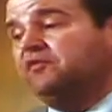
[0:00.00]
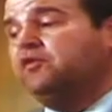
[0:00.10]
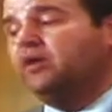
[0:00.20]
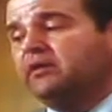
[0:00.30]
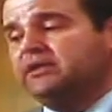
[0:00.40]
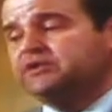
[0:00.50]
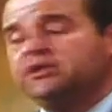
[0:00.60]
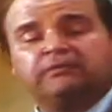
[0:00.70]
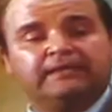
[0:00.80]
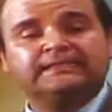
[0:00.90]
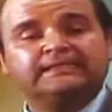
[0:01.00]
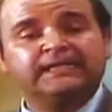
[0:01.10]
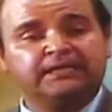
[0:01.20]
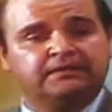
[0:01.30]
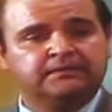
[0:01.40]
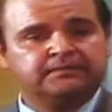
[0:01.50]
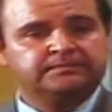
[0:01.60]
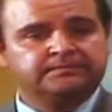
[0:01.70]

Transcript: know, before I took her out to dinner.